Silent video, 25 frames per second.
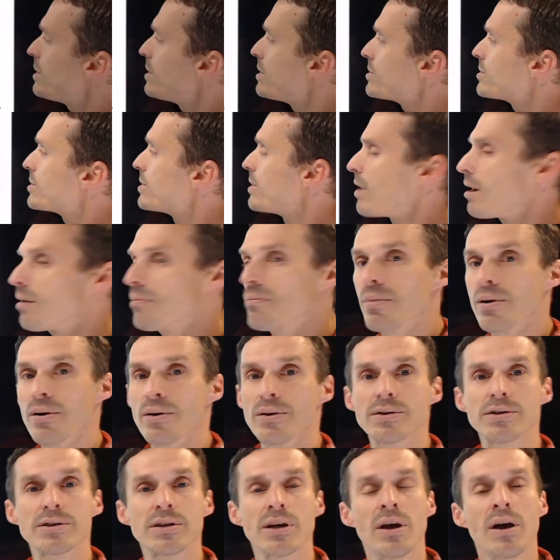these
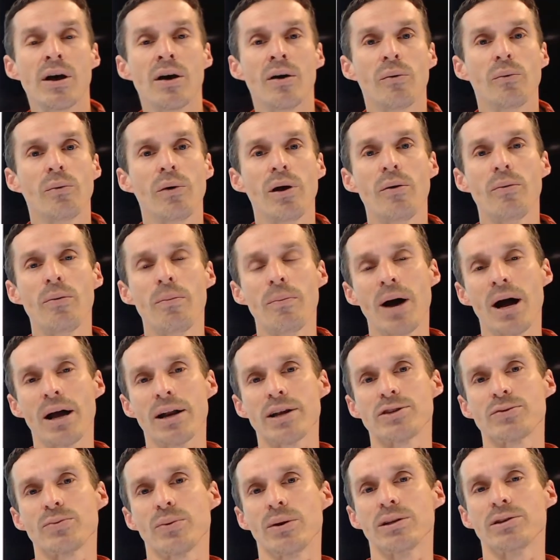numbers, we might
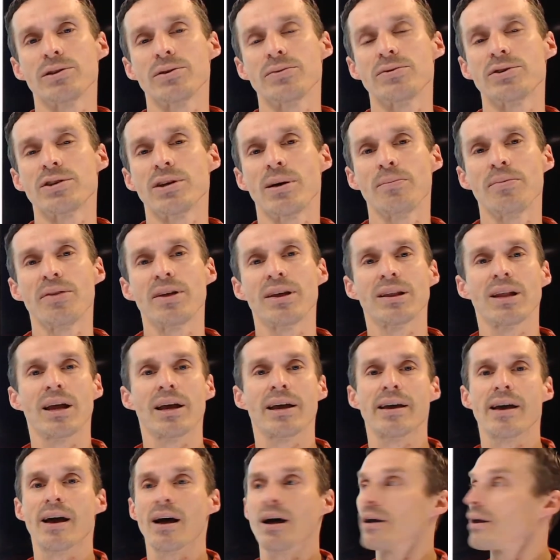as well do something
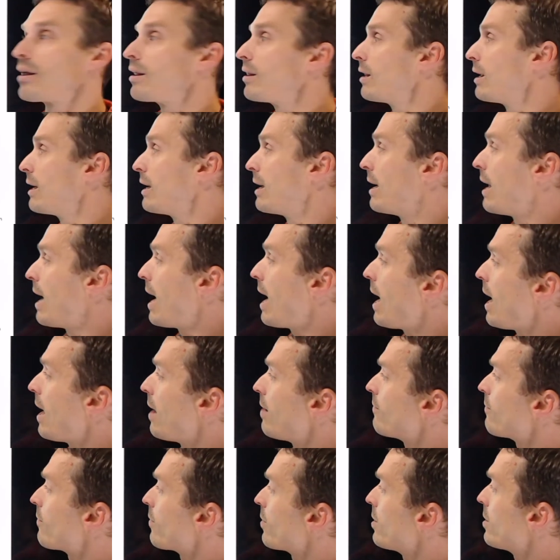like calculate an
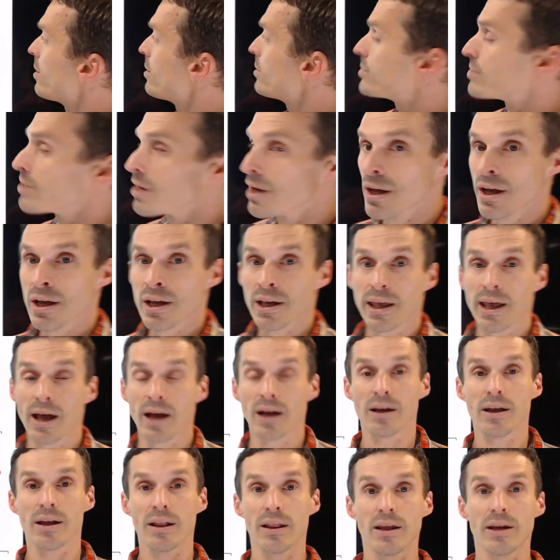average,
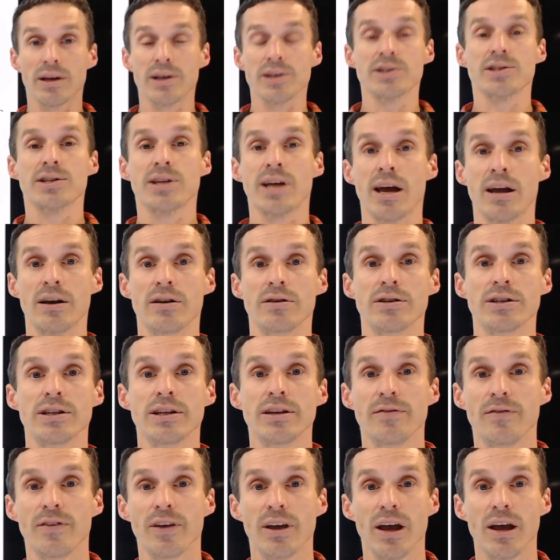calculate a standard
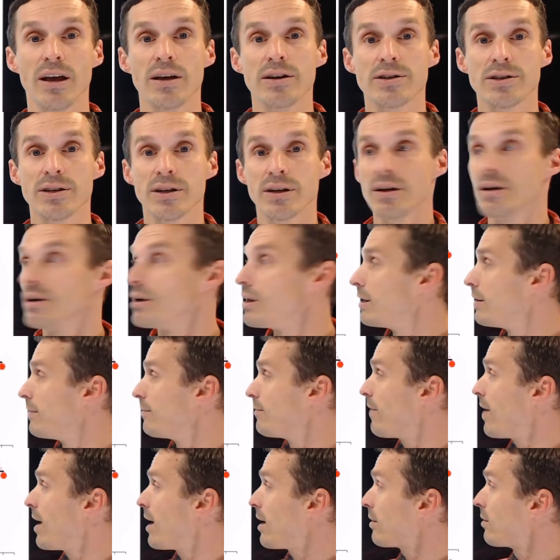deviation. In
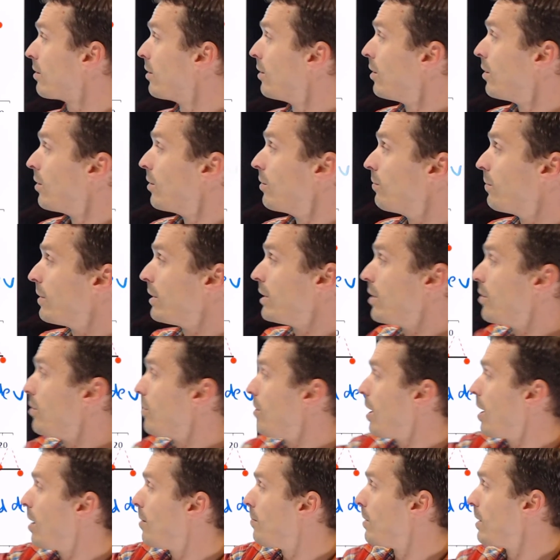fact, we know
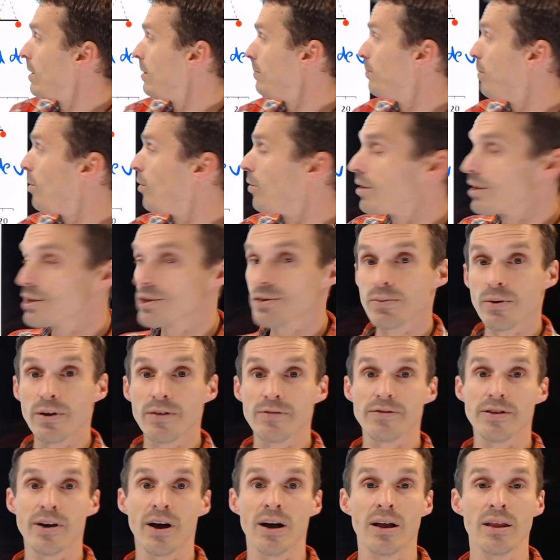how many points
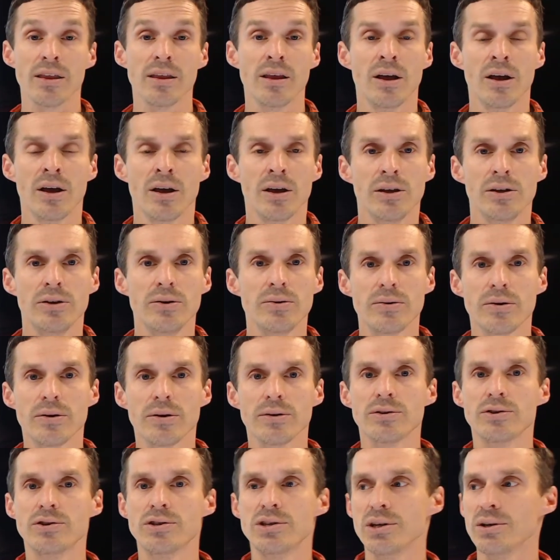we've done. You
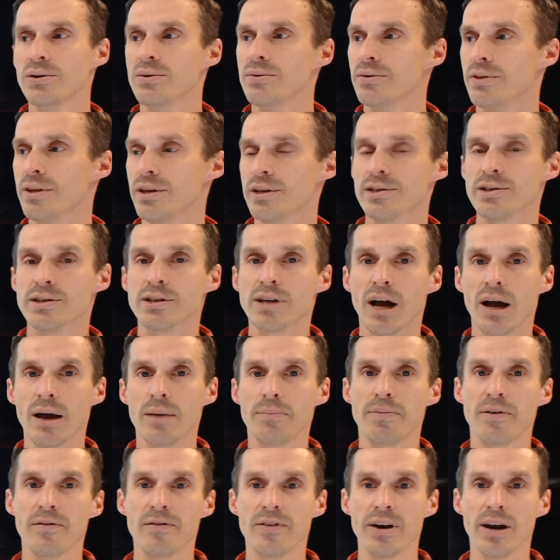could do this
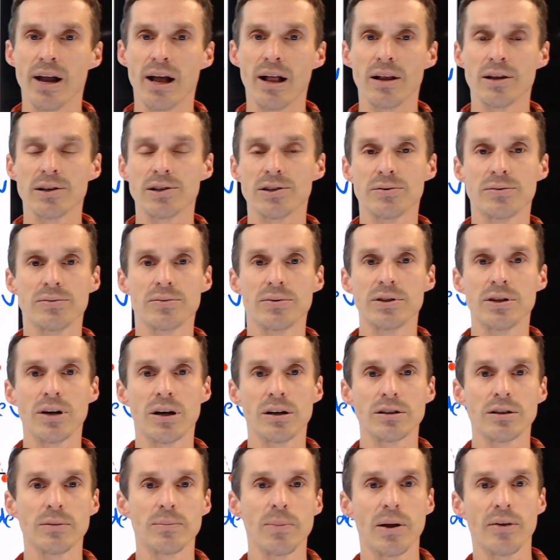type of analysis. We
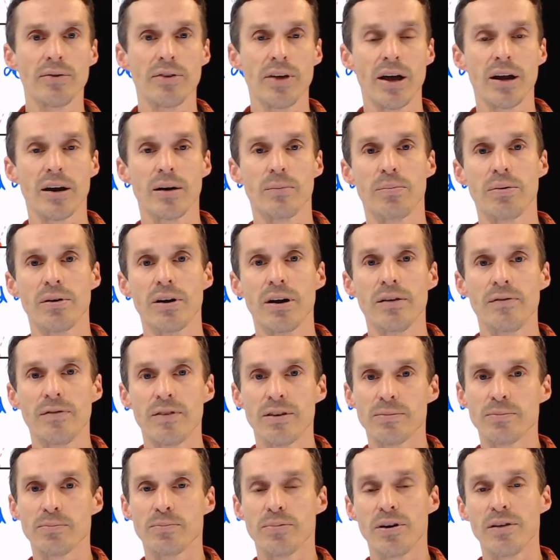talked about that in a pre
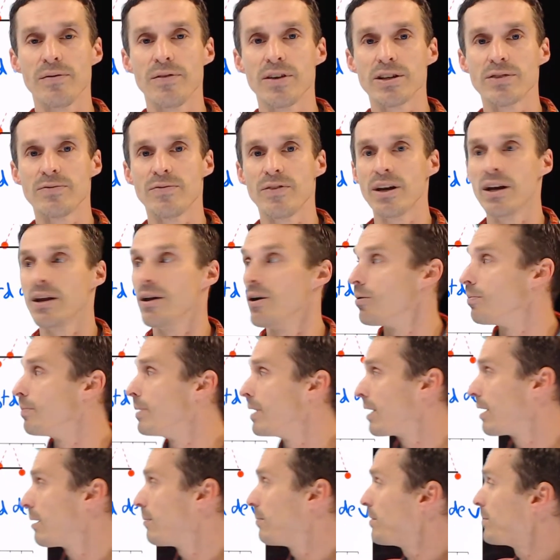previous video,
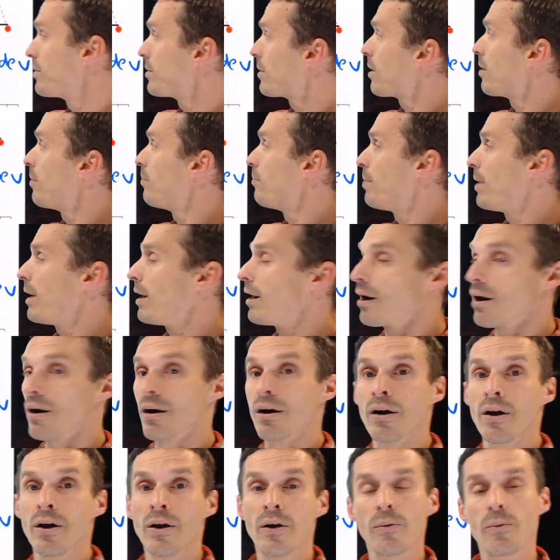being able to
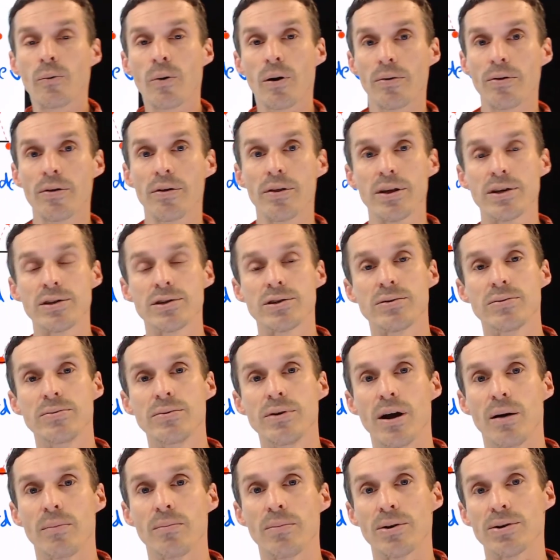compare whether these two
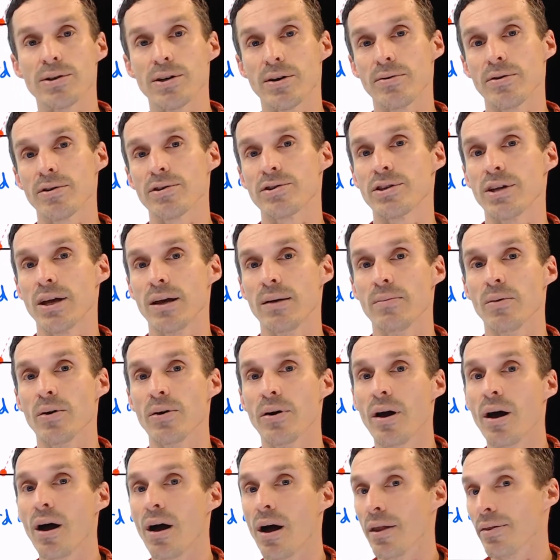numbers are the same or
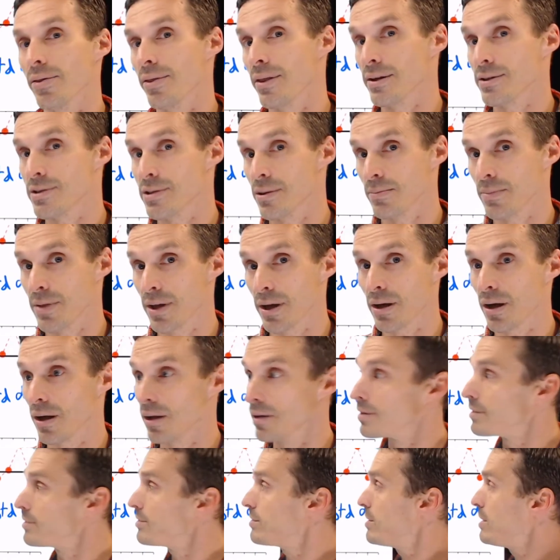not. That's something
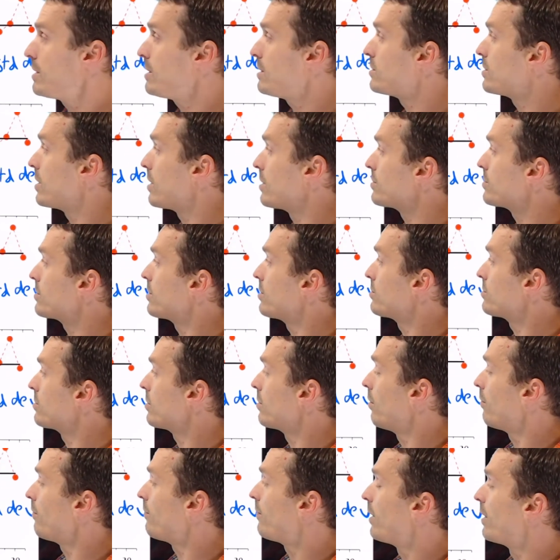called a t-test, so
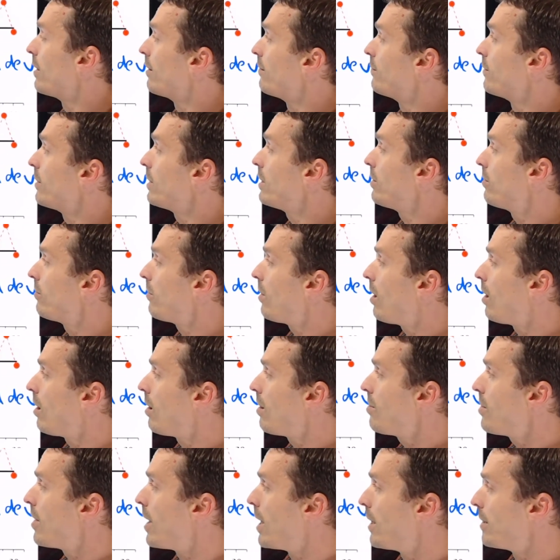you'll find a video
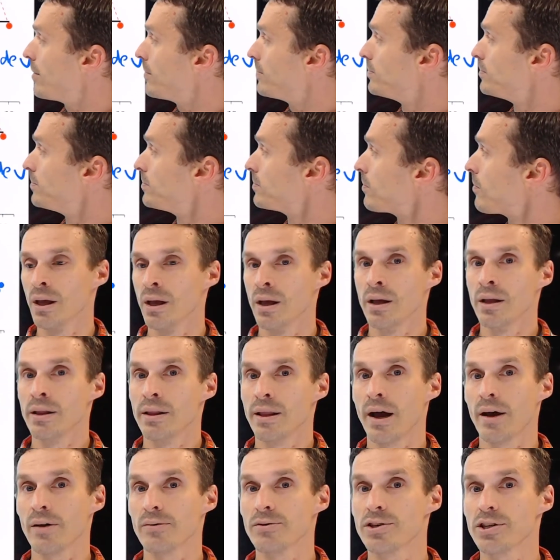on that.
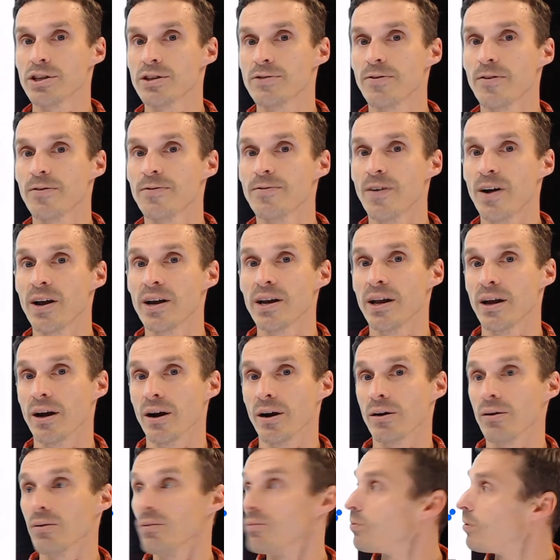Now, just for fun
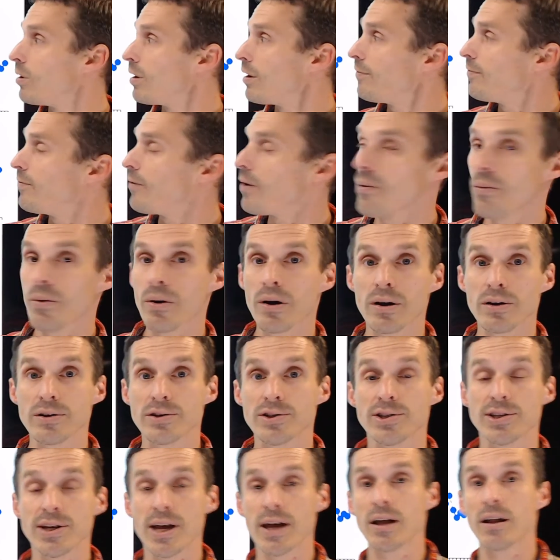here, what if we were to
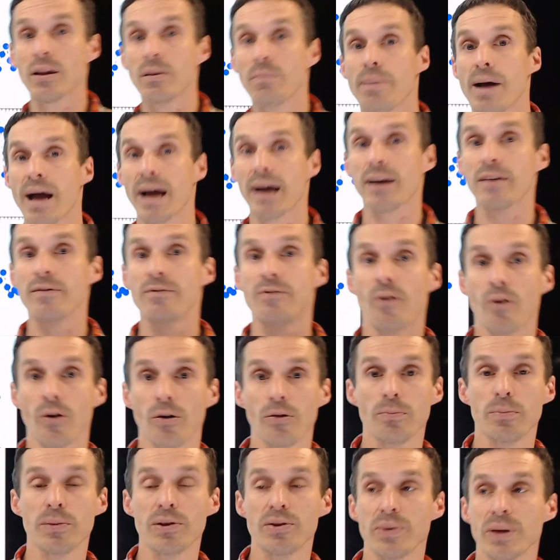cycle back and
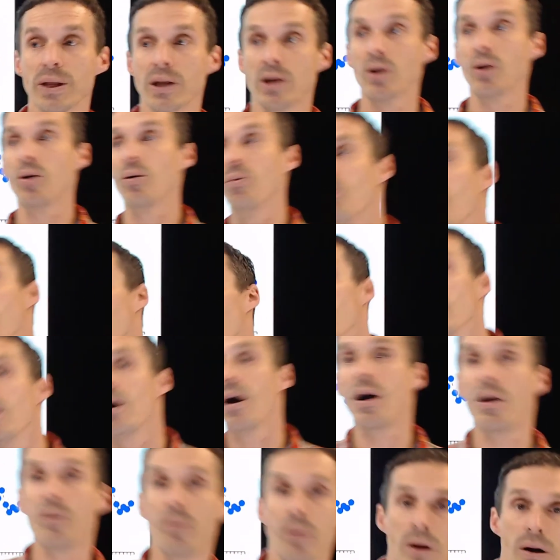forth between cold water,
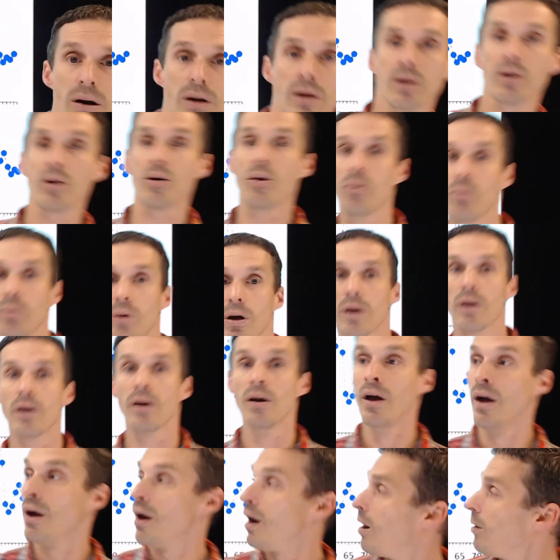hot water, cold water,
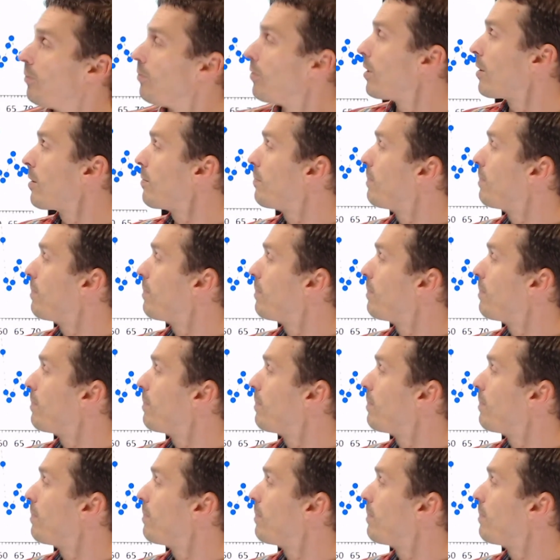hot water,